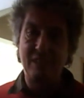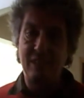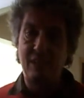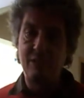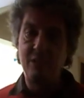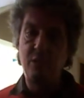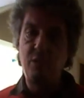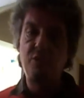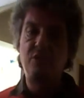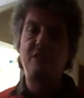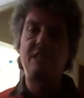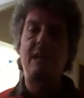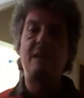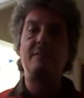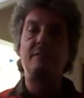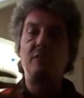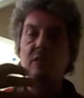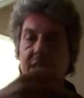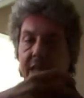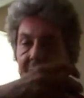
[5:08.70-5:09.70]
You know, use
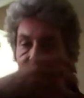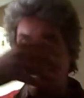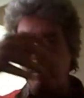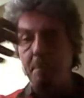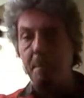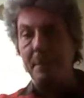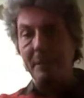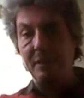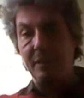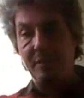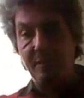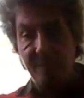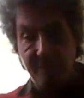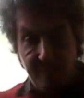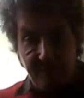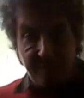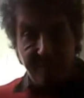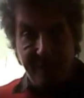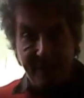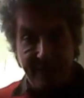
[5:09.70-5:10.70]
that, get
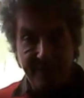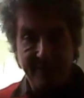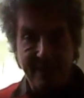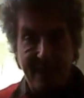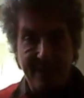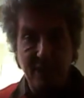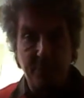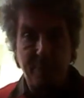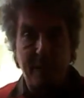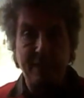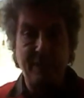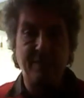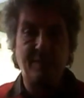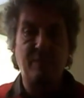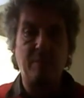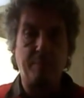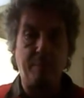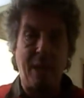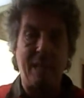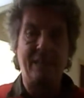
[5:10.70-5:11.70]
the Venus aspect
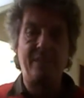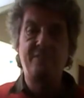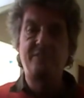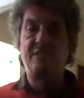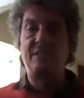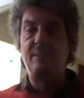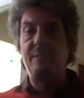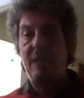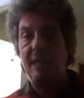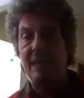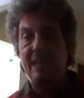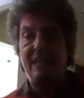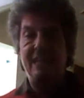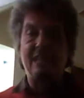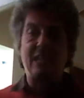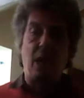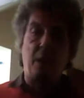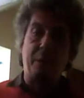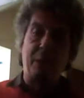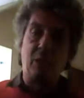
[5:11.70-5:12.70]
of the balancing it
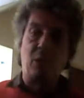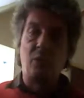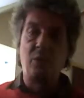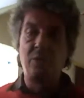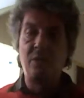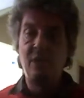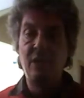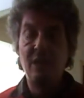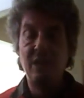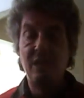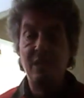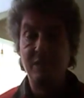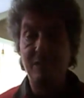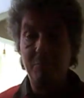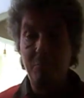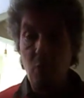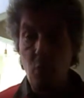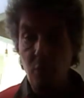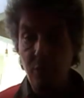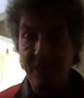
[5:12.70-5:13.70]
going on,
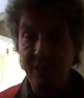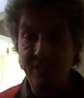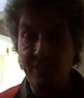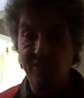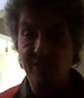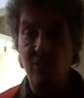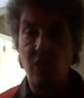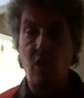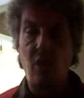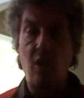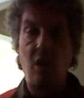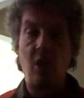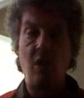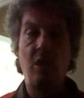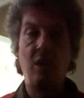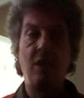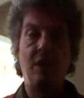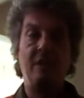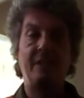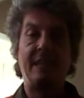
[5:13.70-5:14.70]
the morning
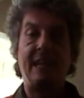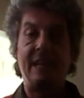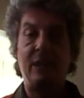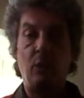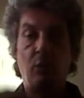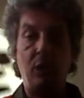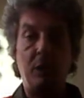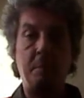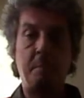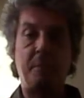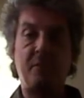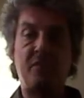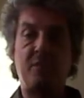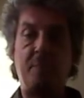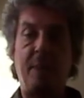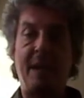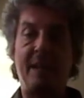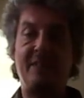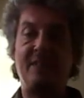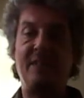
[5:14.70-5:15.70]
star, get it all in
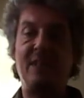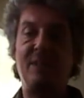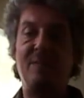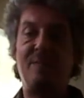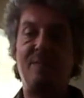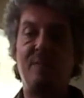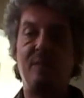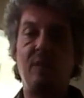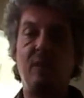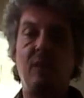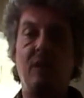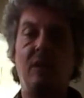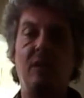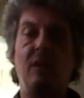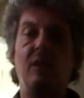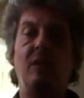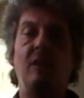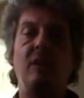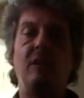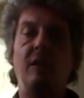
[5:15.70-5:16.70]
perspective.
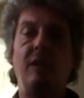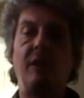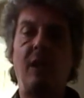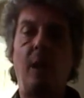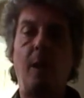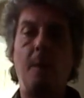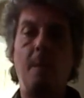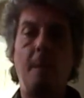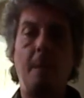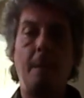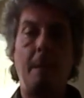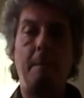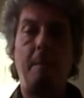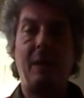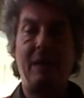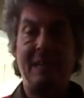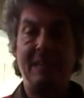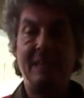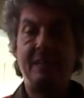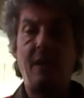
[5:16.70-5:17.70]
You know,
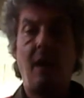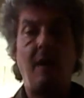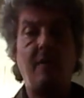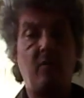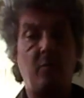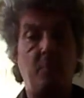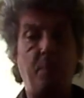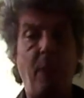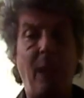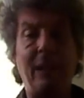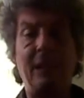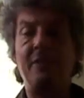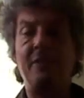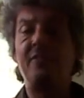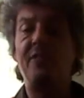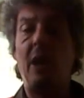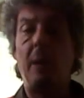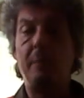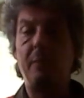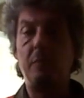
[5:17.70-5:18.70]
but it does
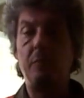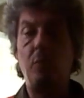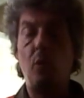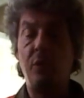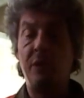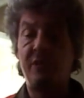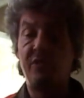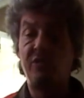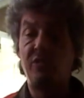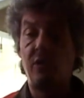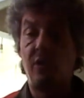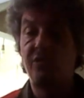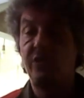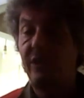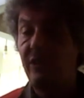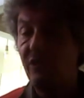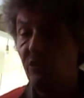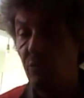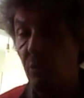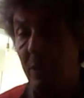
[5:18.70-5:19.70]
balance up the morning star.
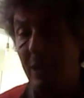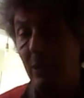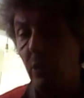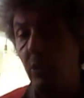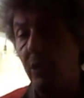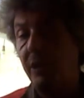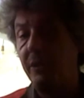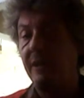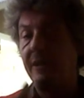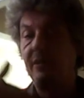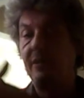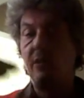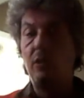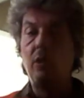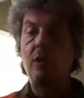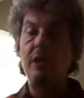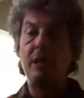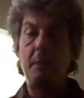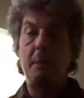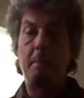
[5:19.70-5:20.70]
So that's one way of looking at it.
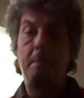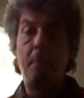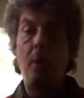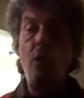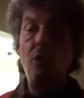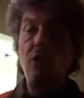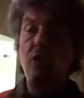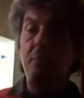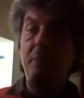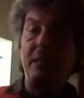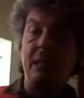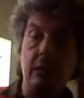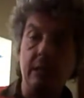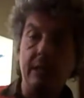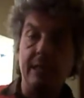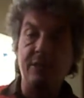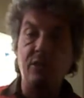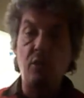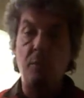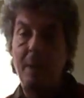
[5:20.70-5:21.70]
Look at them, put them
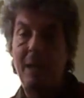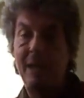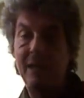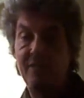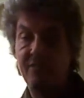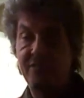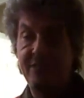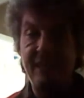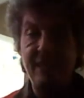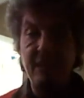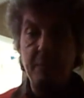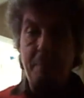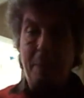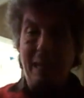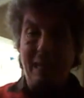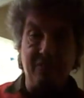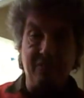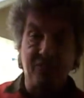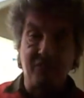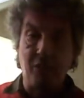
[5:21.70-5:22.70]
in your balance, get the
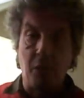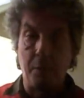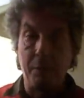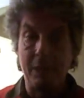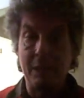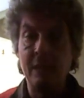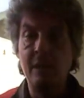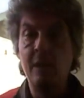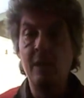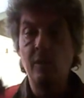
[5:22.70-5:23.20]
balance going.